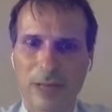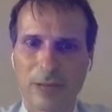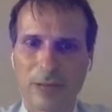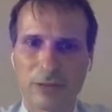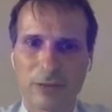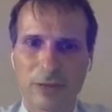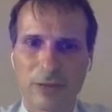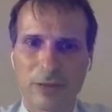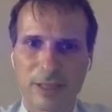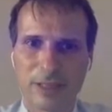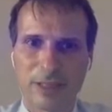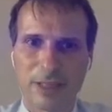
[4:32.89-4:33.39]
as
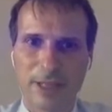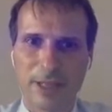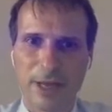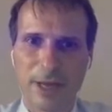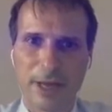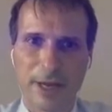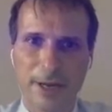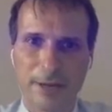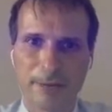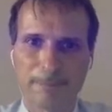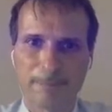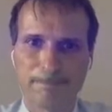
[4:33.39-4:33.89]
you can see
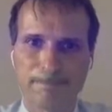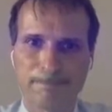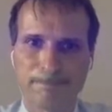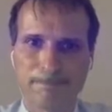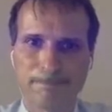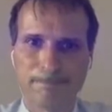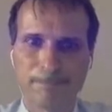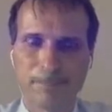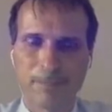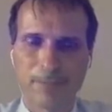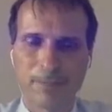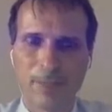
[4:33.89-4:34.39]
here.
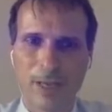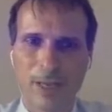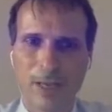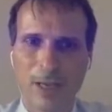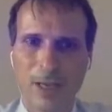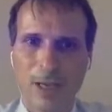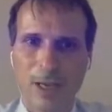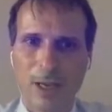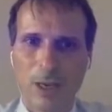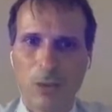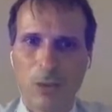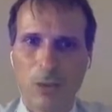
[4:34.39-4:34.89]

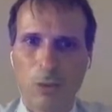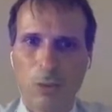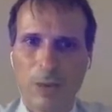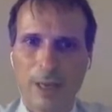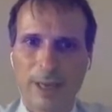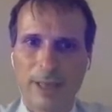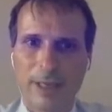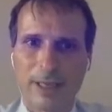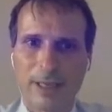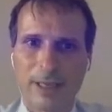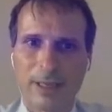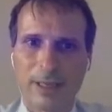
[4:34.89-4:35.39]

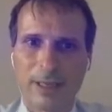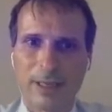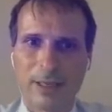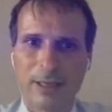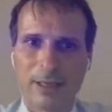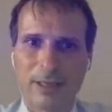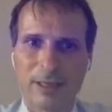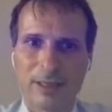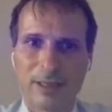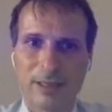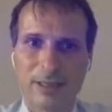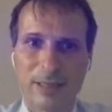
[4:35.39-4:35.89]
When
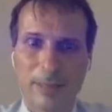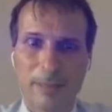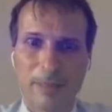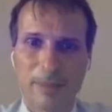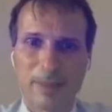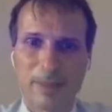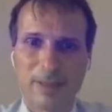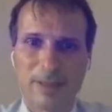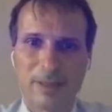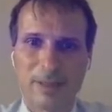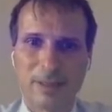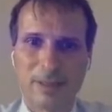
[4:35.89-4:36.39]
this step
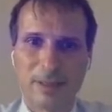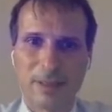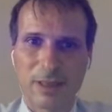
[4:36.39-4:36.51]
is